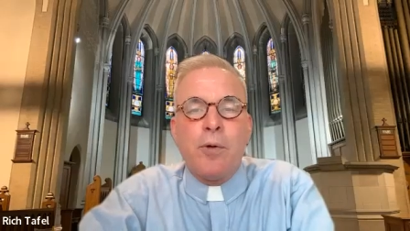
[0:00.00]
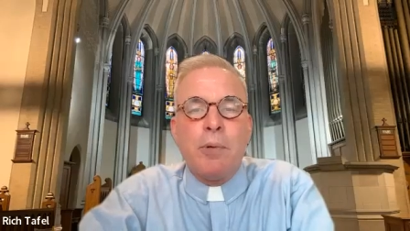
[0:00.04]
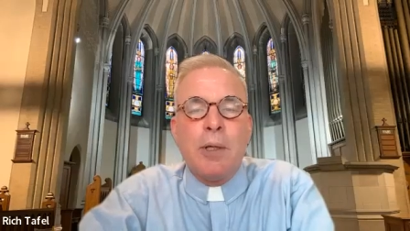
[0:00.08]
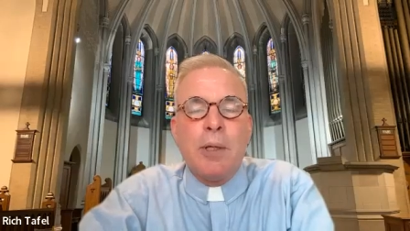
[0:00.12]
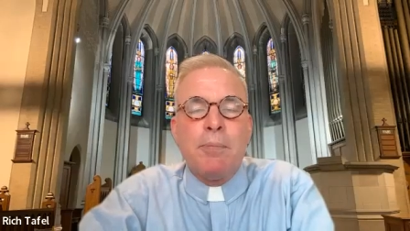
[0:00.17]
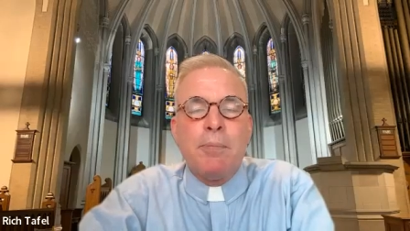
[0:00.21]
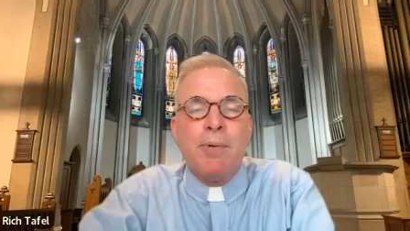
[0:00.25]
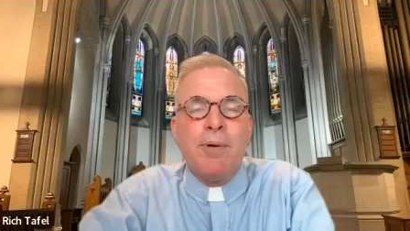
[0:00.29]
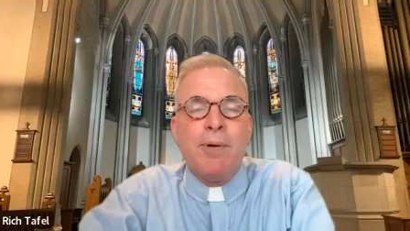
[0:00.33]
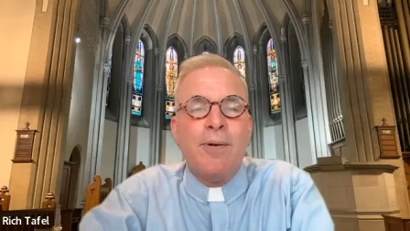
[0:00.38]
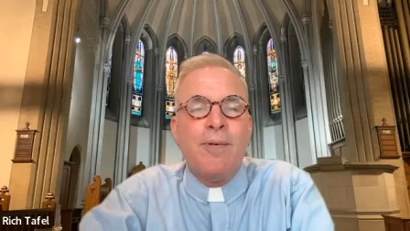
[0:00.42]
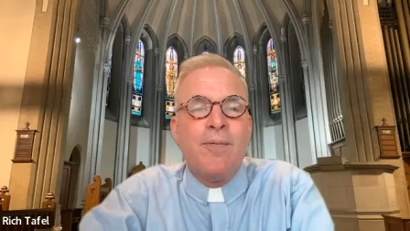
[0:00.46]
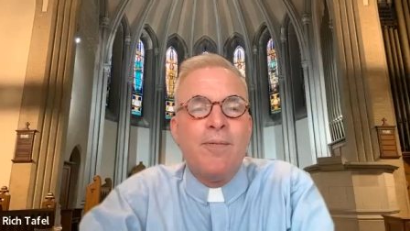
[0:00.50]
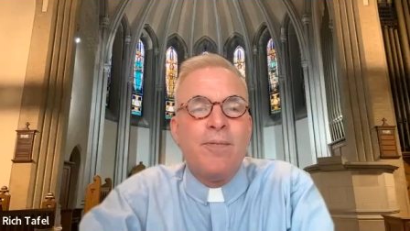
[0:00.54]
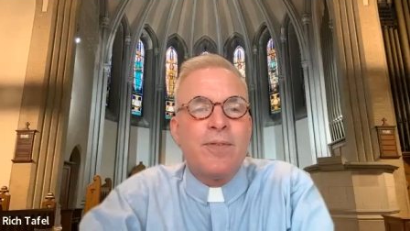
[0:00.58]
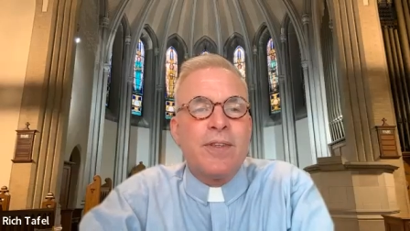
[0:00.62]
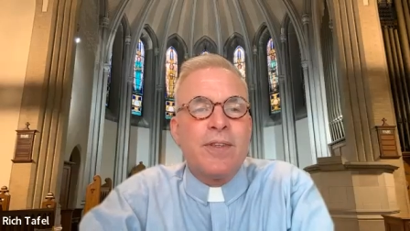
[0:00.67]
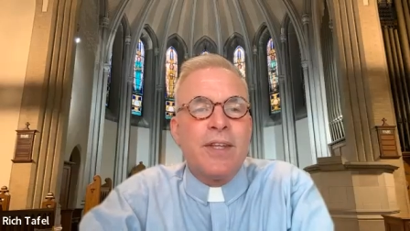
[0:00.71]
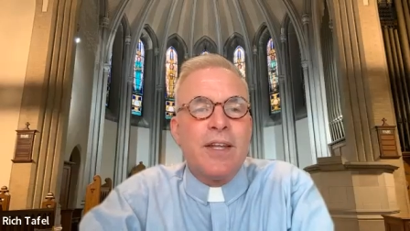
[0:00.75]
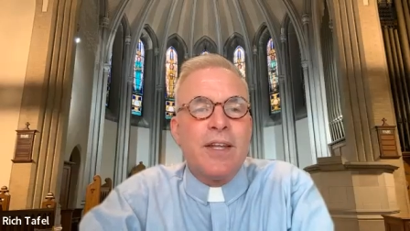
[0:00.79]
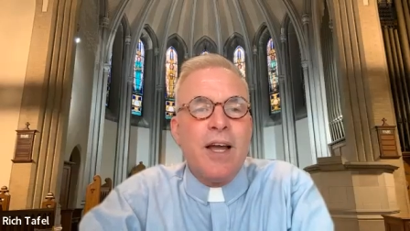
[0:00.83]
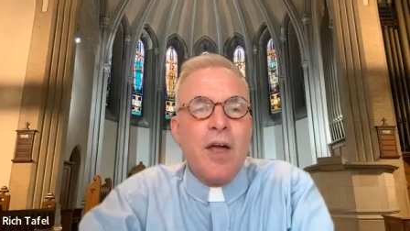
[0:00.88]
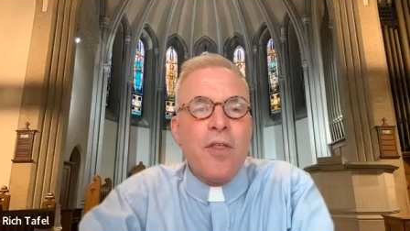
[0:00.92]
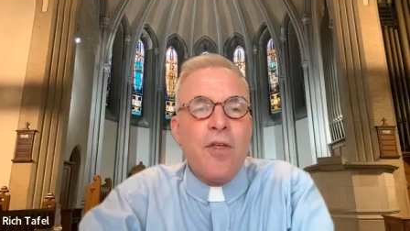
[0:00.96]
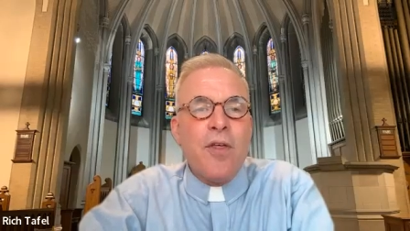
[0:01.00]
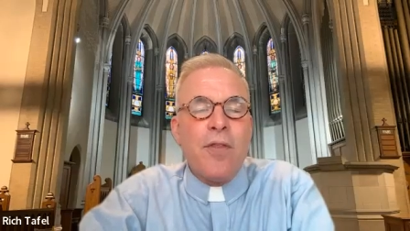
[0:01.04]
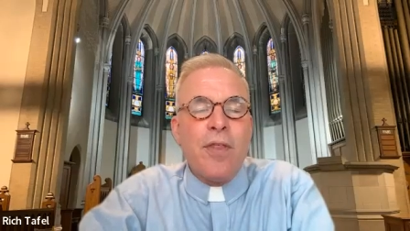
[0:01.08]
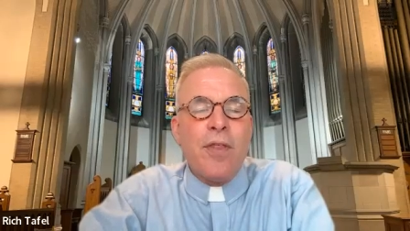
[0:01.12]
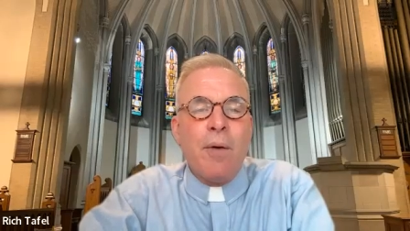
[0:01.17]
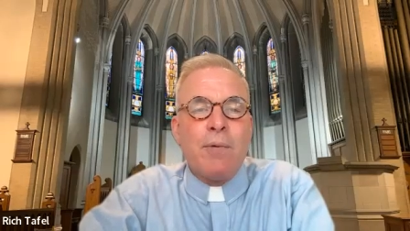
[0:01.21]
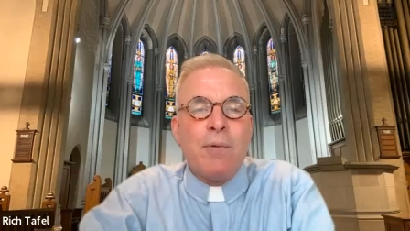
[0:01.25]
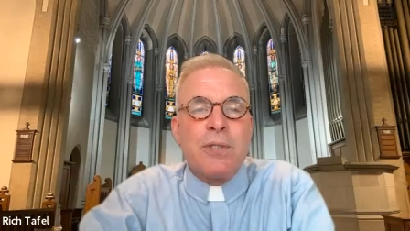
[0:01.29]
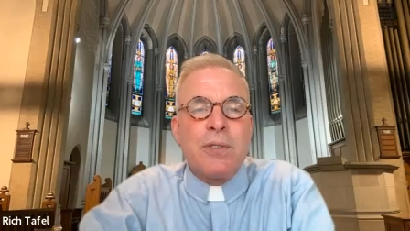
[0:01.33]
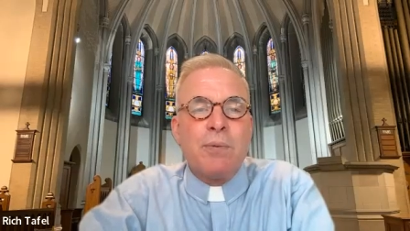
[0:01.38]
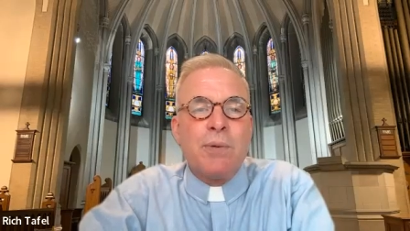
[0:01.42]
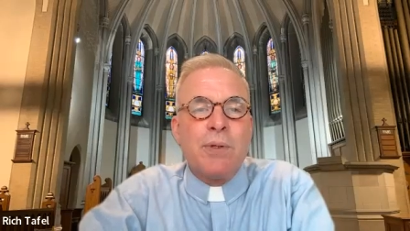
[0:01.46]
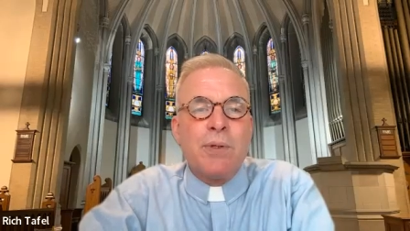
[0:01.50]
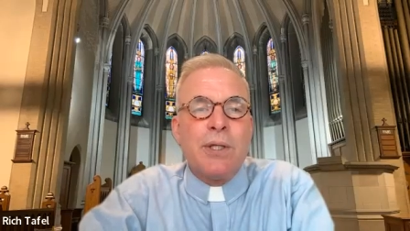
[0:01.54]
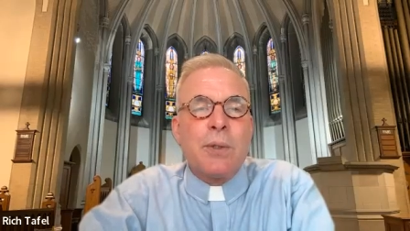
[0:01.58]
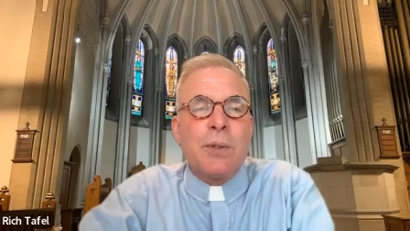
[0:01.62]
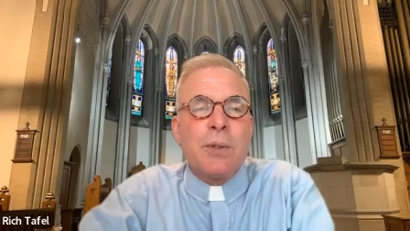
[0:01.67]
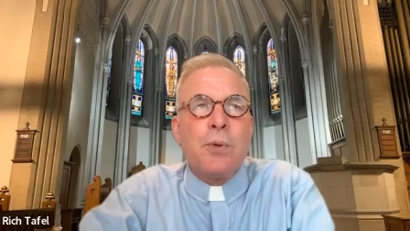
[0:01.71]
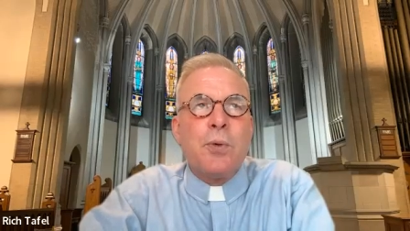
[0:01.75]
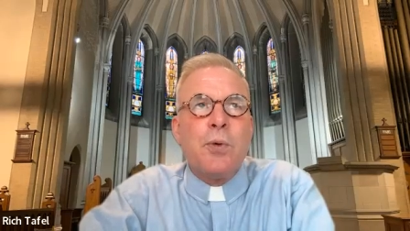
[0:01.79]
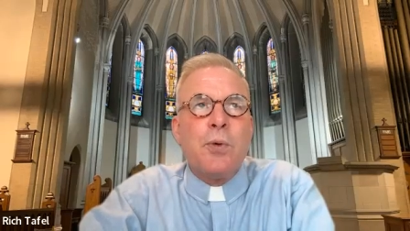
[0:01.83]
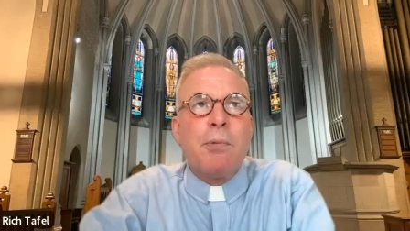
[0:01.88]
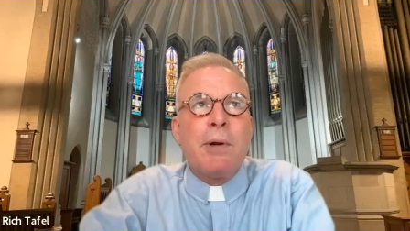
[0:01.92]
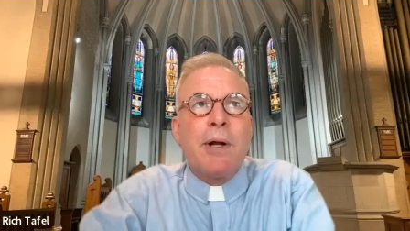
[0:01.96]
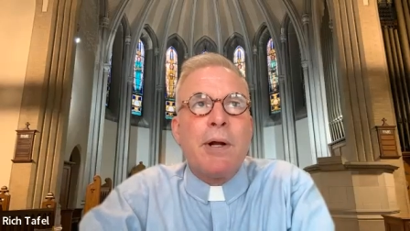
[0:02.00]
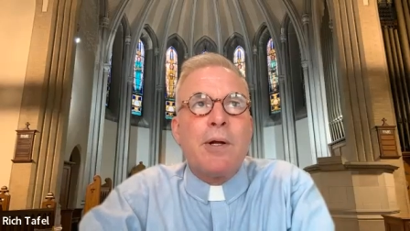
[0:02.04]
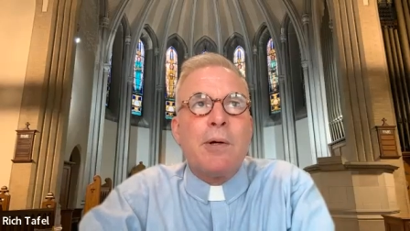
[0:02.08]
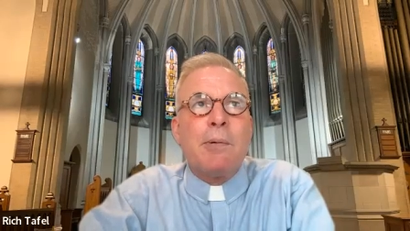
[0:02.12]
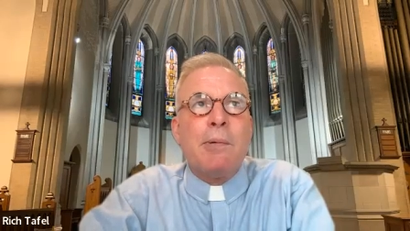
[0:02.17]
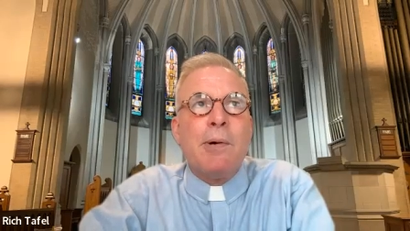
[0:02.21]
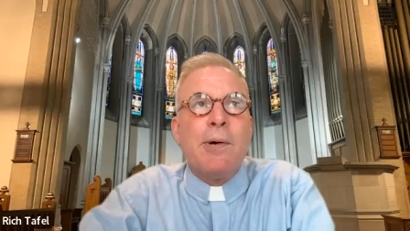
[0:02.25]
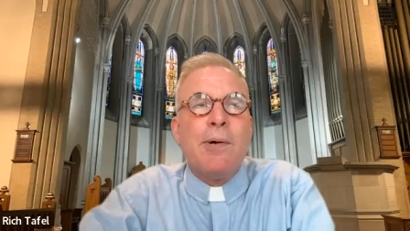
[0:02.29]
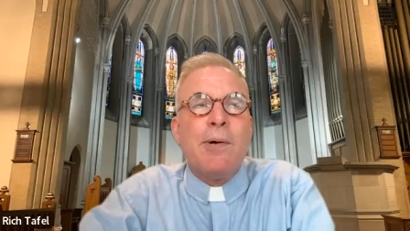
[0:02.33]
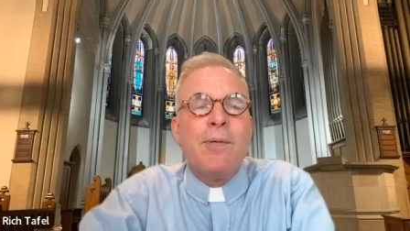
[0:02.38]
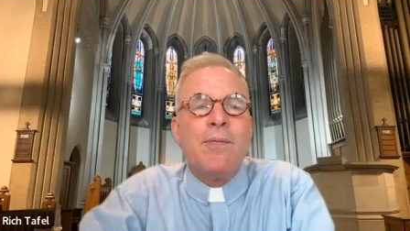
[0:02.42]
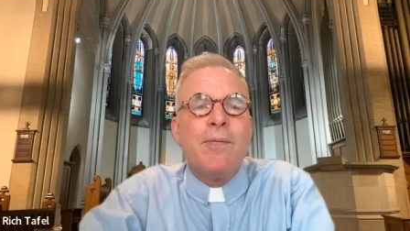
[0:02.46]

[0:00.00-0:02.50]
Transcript: people. I thought that was a really cool parable.